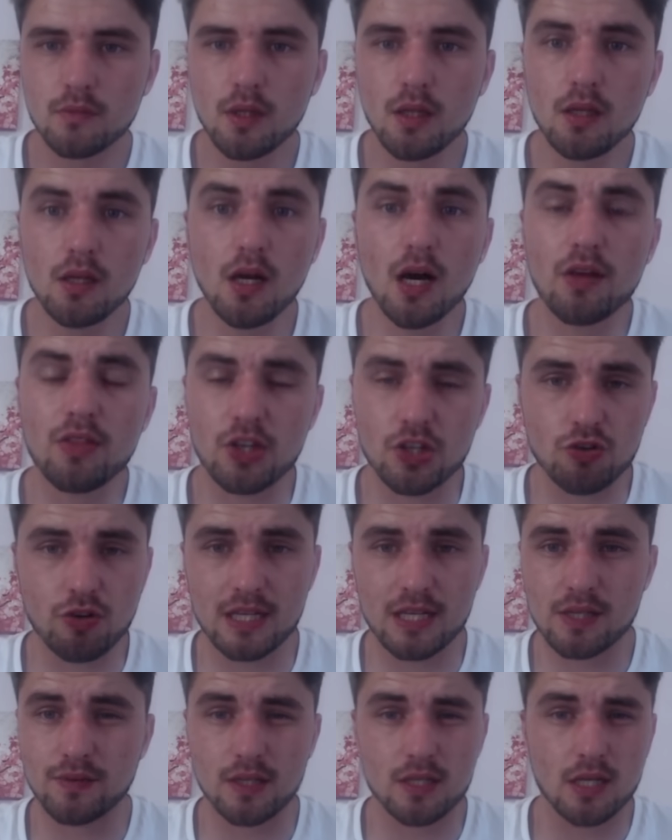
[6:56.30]
other
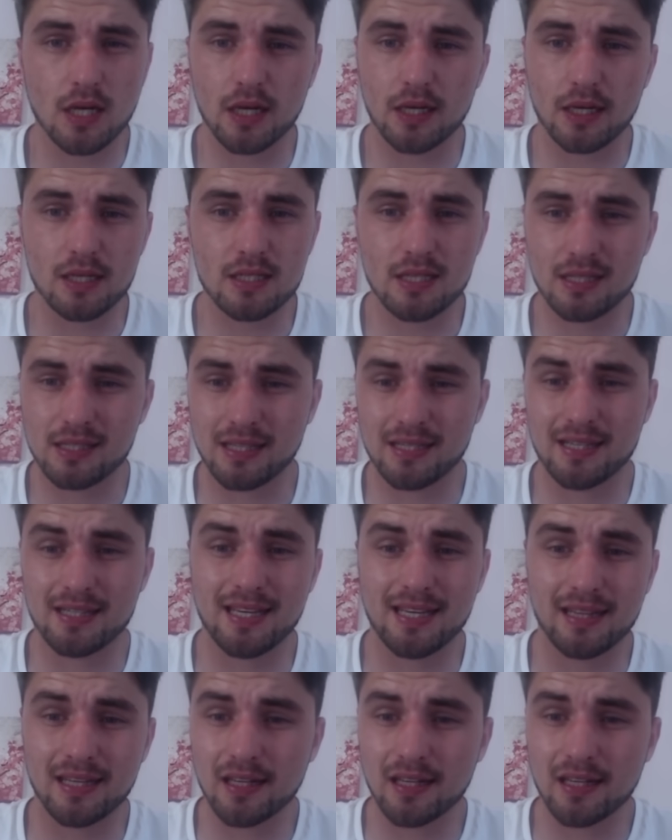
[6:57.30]
transfer targets, because as I said,